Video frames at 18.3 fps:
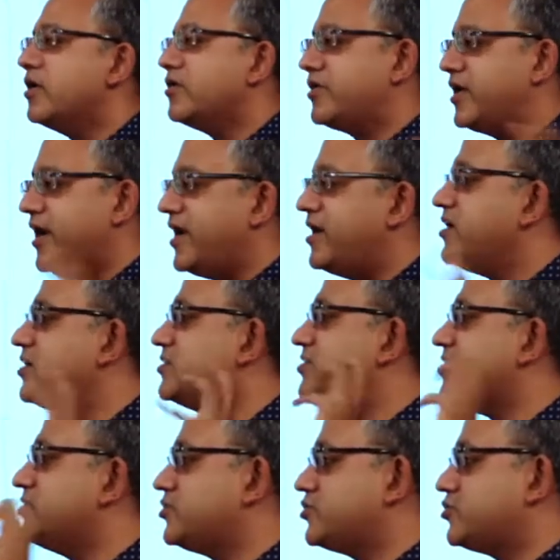
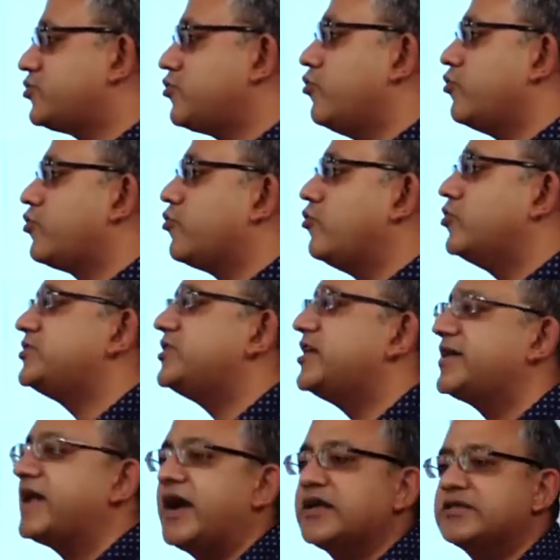Traders and tolls
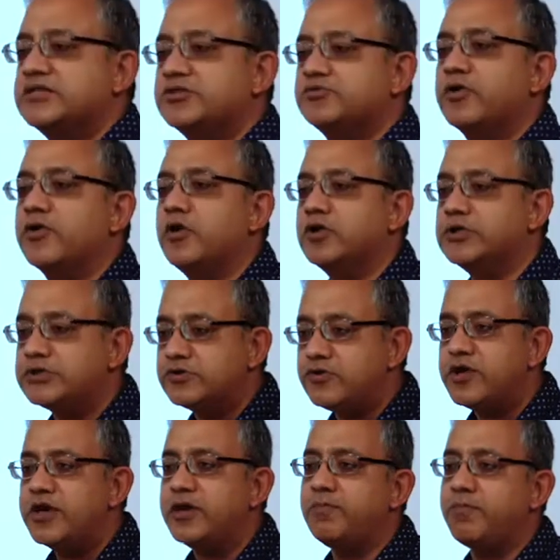and taxes were
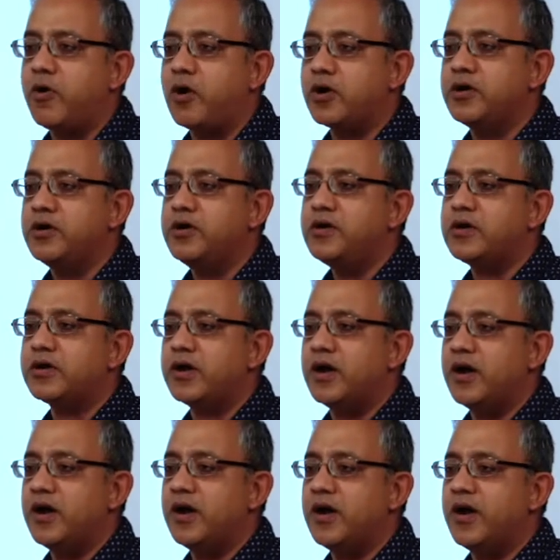also an important
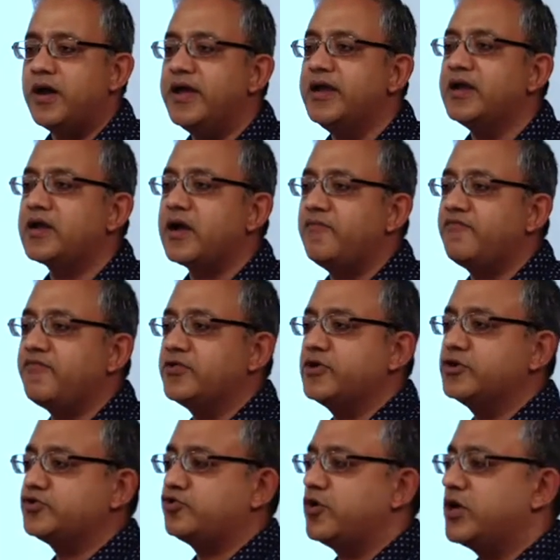income for
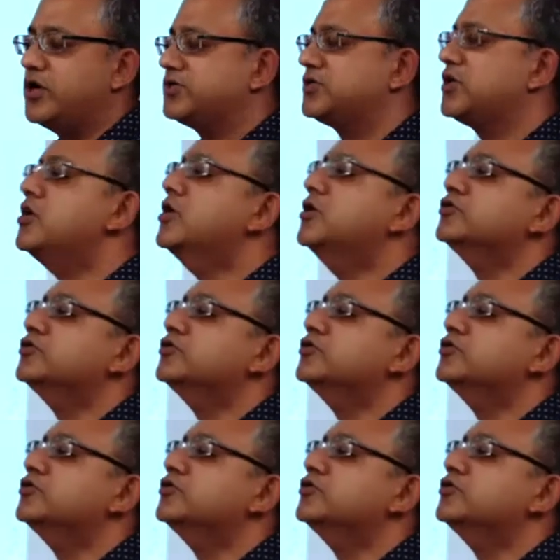the Cholas.